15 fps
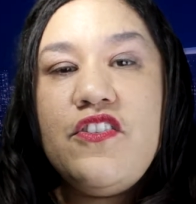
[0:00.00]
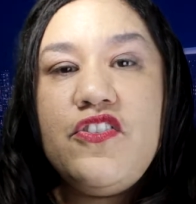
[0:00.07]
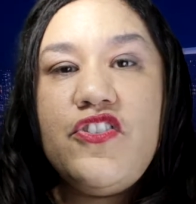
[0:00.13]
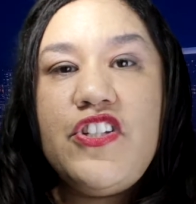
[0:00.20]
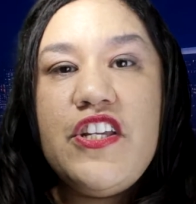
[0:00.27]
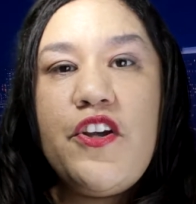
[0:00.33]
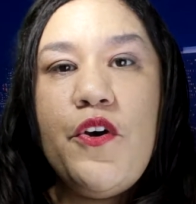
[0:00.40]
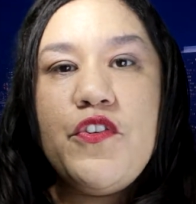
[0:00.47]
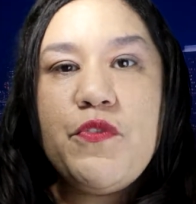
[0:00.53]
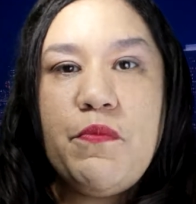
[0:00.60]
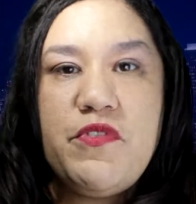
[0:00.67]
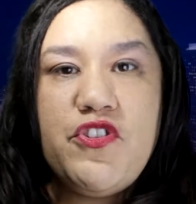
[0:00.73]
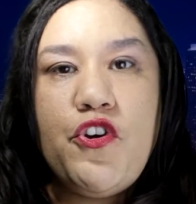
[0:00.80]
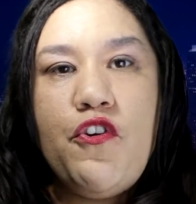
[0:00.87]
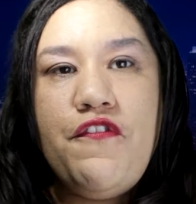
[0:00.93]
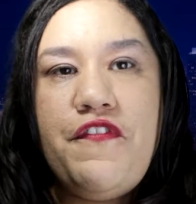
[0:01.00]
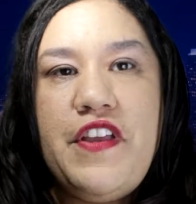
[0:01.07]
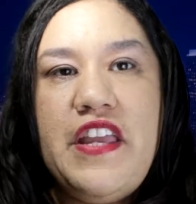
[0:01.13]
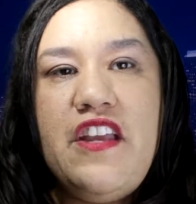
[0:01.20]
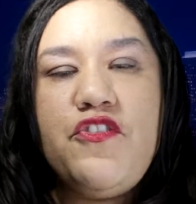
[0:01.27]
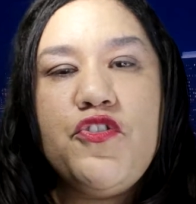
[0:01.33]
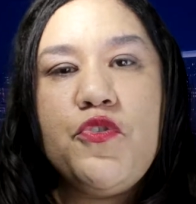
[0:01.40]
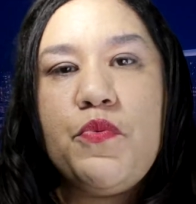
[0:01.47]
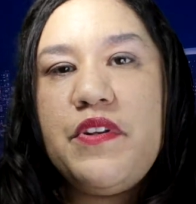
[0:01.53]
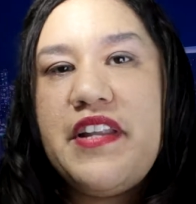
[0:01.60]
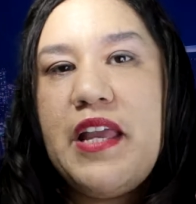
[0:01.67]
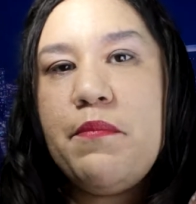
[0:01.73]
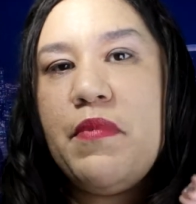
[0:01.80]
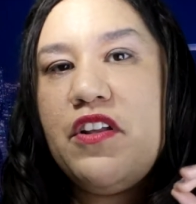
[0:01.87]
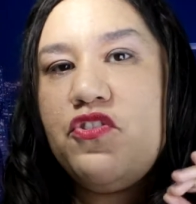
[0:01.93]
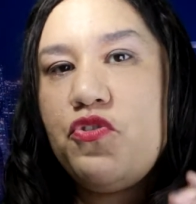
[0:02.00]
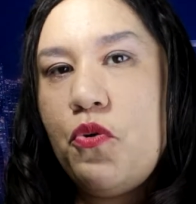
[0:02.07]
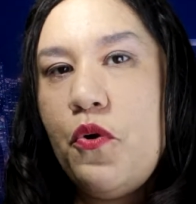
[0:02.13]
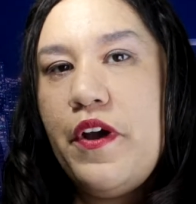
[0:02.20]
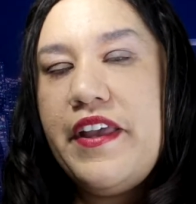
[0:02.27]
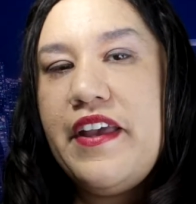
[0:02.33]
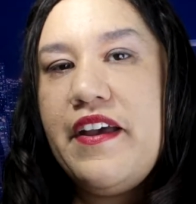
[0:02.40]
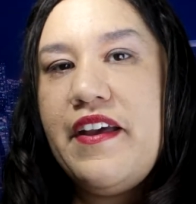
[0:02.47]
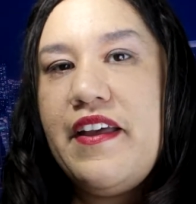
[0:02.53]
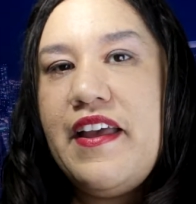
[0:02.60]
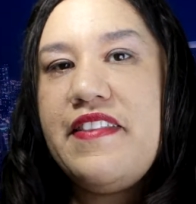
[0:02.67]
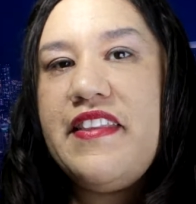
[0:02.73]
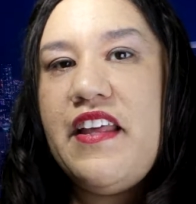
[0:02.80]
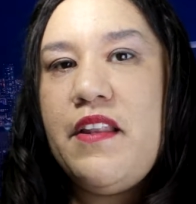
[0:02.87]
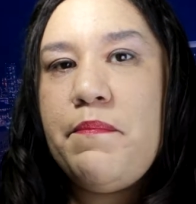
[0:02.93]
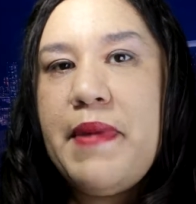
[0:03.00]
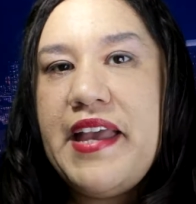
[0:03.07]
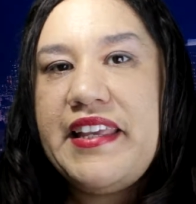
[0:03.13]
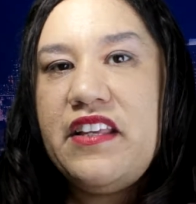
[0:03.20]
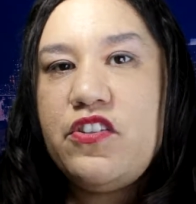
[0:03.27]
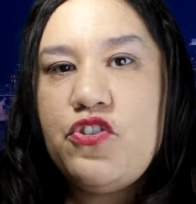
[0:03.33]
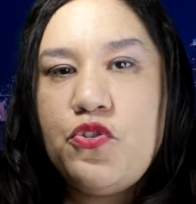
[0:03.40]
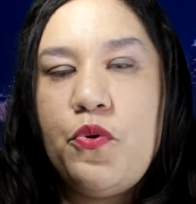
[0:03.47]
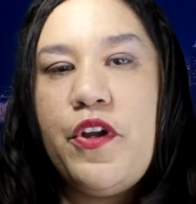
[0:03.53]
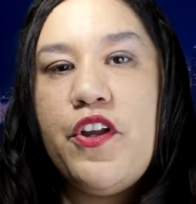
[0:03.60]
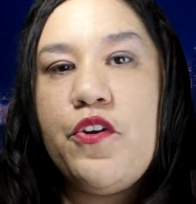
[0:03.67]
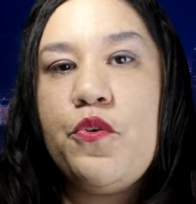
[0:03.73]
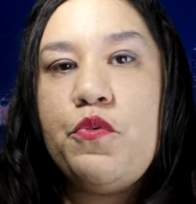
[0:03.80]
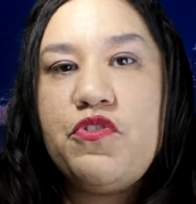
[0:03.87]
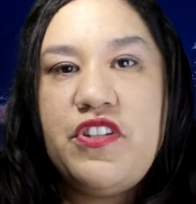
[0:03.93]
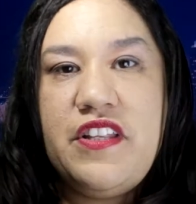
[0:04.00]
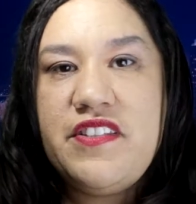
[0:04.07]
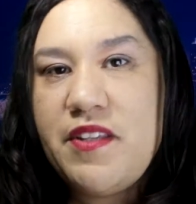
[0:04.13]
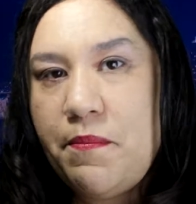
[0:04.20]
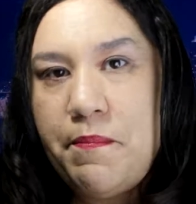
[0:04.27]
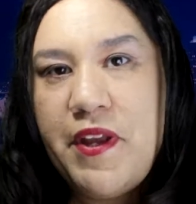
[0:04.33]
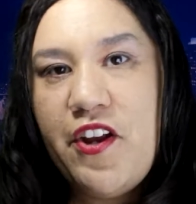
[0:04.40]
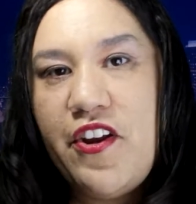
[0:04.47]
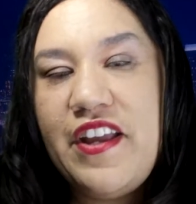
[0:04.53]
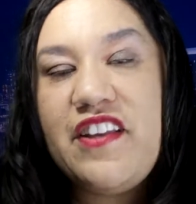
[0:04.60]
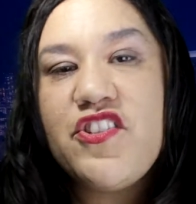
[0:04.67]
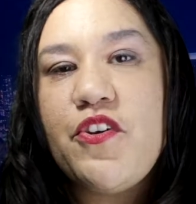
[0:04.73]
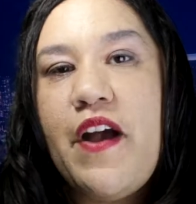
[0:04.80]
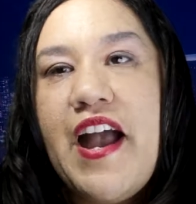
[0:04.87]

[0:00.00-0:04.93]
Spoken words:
she goes from Sophie to Renee Montoya and then Maggie Sawyer, who she ends up marrying.